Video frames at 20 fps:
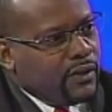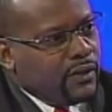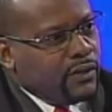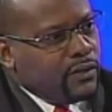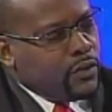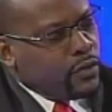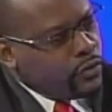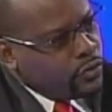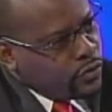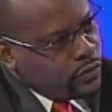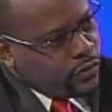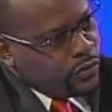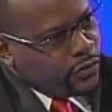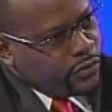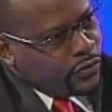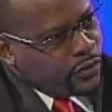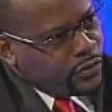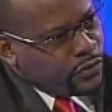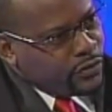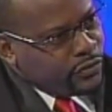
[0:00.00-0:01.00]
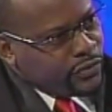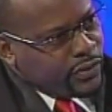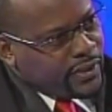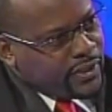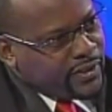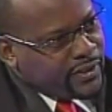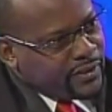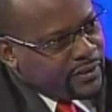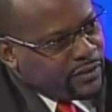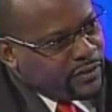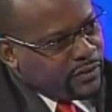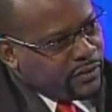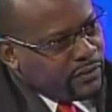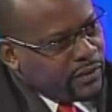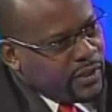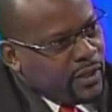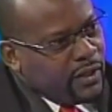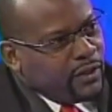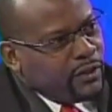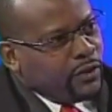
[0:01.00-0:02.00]
You really think so?
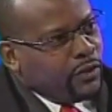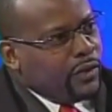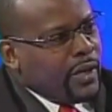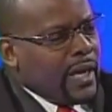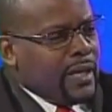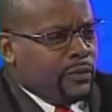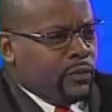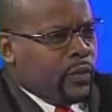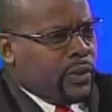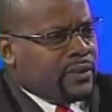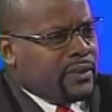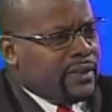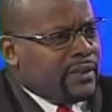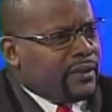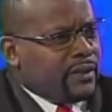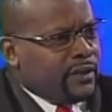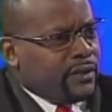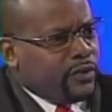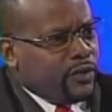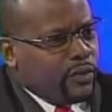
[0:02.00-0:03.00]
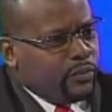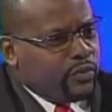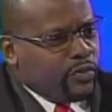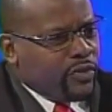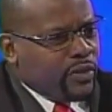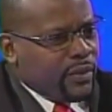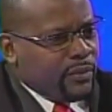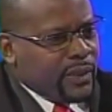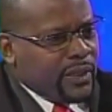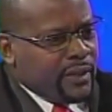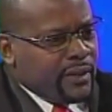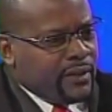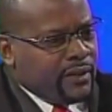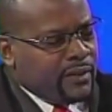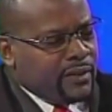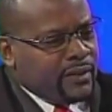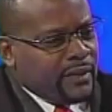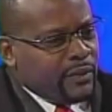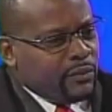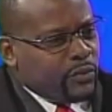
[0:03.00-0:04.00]
You know, was it on your program I heard
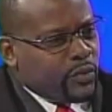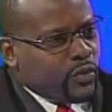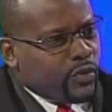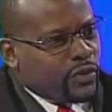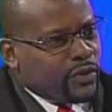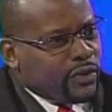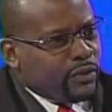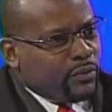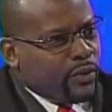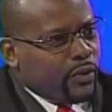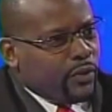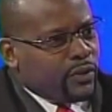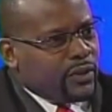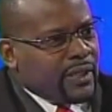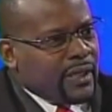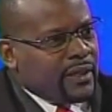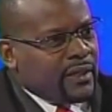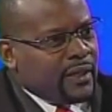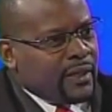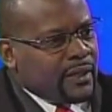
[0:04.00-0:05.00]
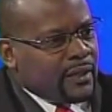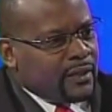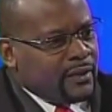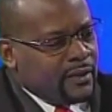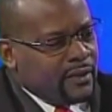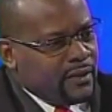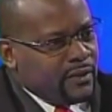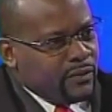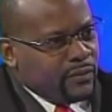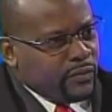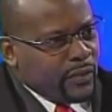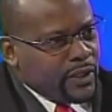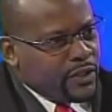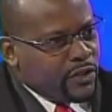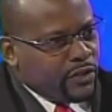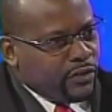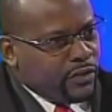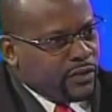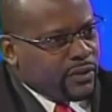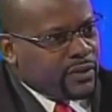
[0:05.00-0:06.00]
them talking about that a girl
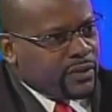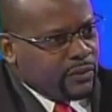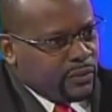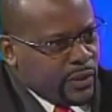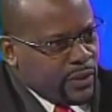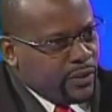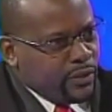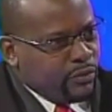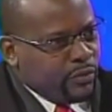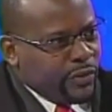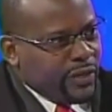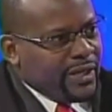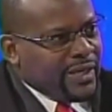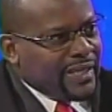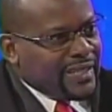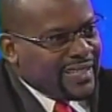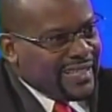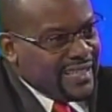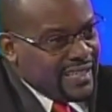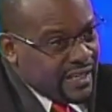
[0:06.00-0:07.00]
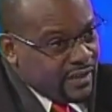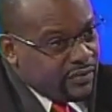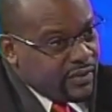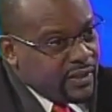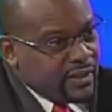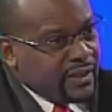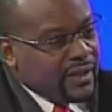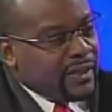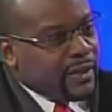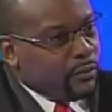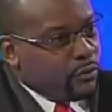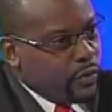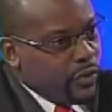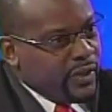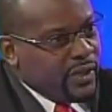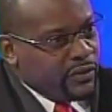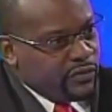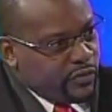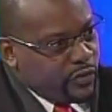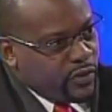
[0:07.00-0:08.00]
matures in her brain at 11 and a boy
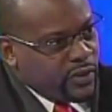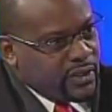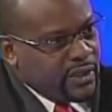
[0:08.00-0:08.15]
at 14?